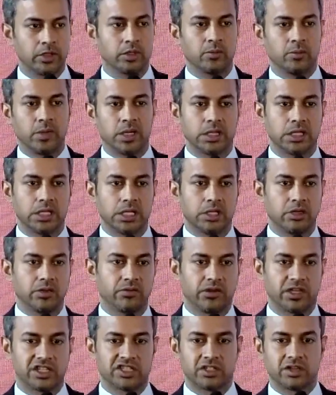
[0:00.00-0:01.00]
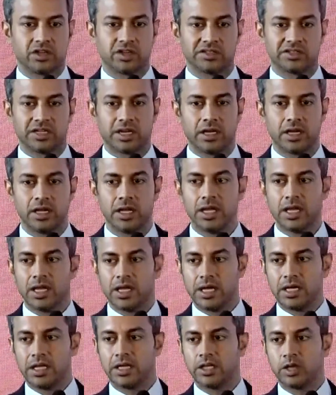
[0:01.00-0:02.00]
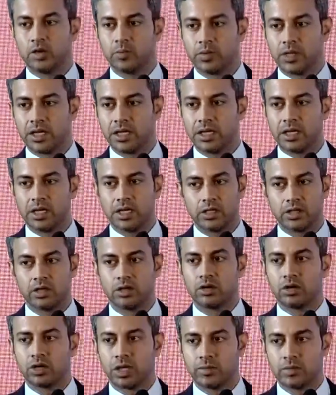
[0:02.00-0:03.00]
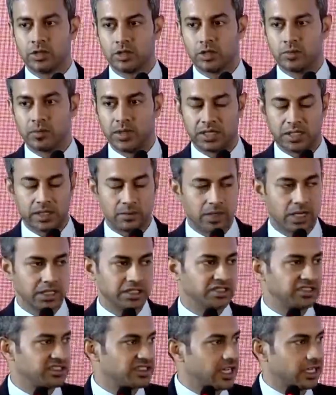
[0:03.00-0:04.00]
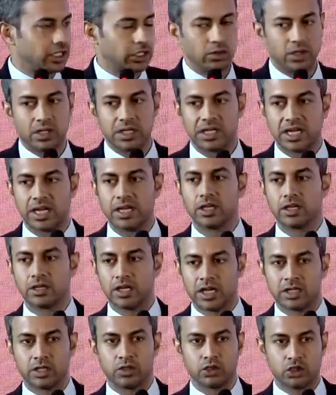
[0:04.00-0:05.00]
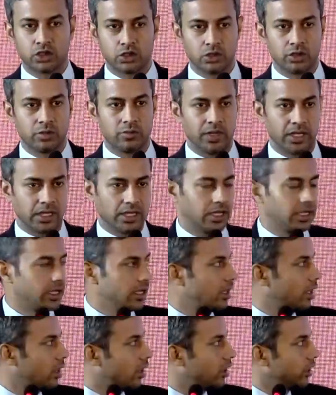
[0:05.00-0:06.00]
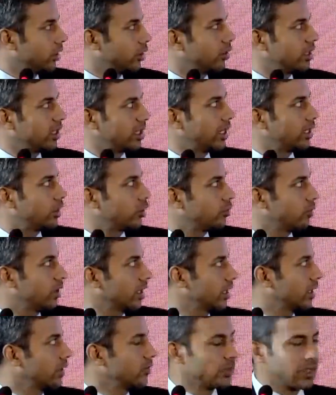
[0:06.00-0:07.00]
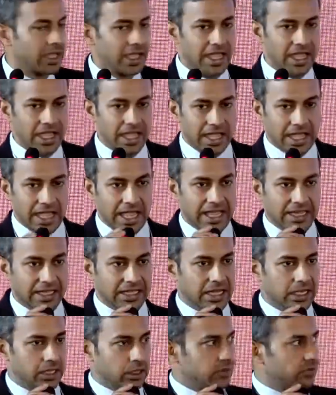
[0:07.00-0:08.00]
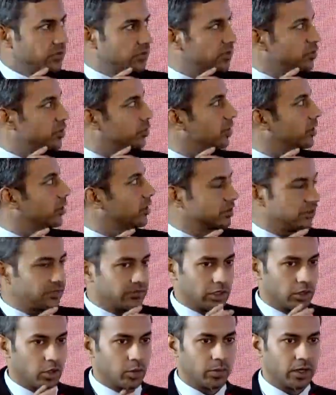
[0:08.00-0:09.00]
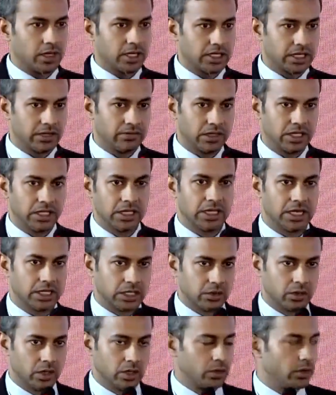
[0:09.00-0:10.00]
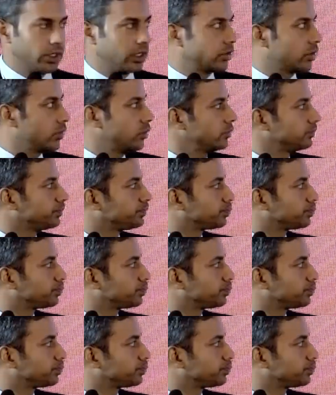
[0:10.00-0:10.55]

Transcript: Basically your fixed costs are hitting your P&L, and you're not able to make the margins that you should make or you intend to make. And that is, of course, because of the low productivity that you are going through.